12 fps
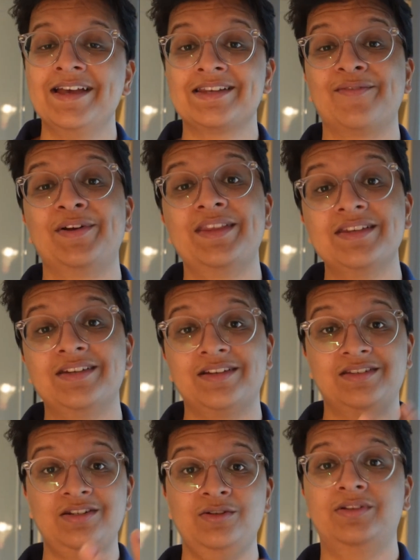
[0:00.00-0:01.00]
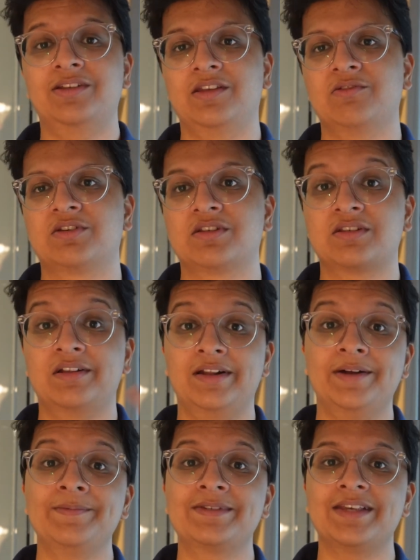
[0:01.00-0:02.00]
So for this there's two things, which is
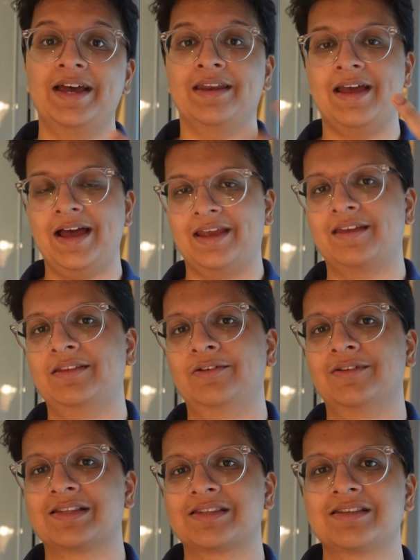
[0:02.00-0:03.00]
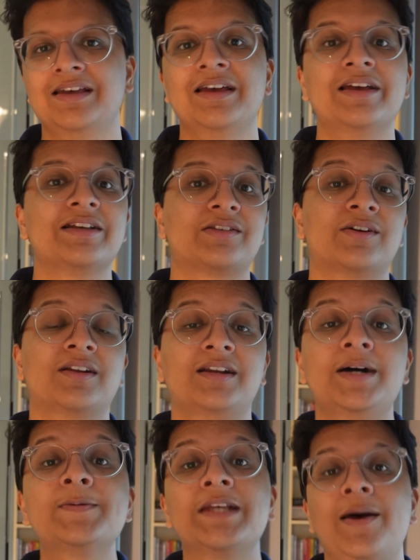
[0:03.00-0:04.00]
clubs and hackathons. So in
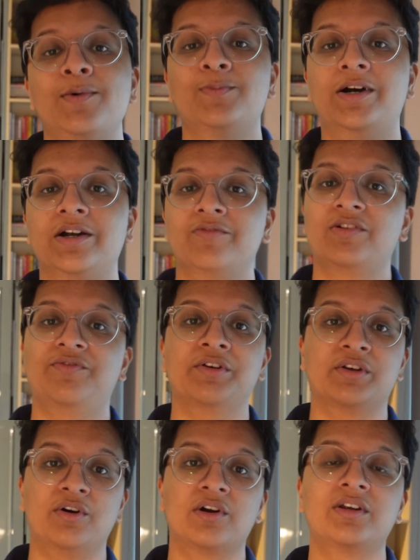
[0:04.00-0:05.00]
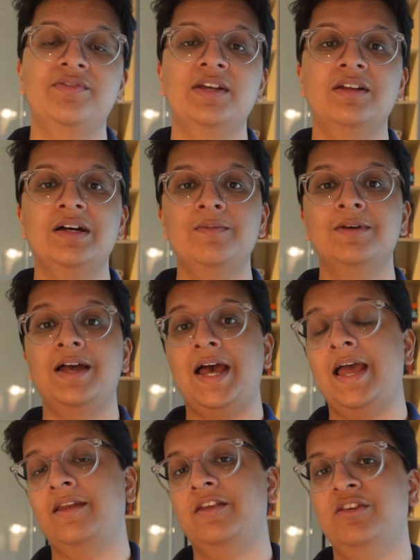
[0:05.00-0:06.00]
clubs, I'm a part of the photography club
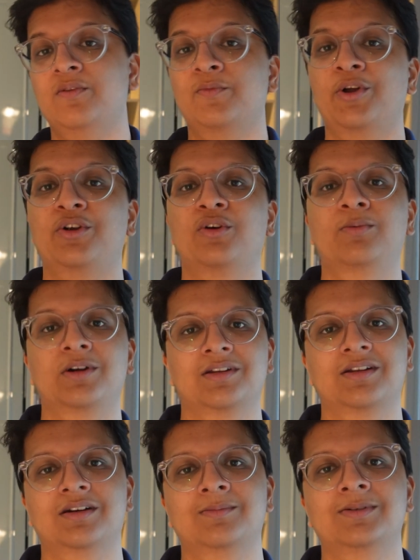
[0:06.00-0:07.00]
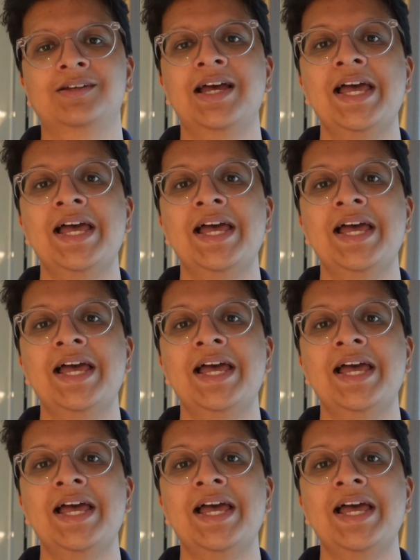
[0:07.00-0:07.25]
and the Humanoid Robot Club.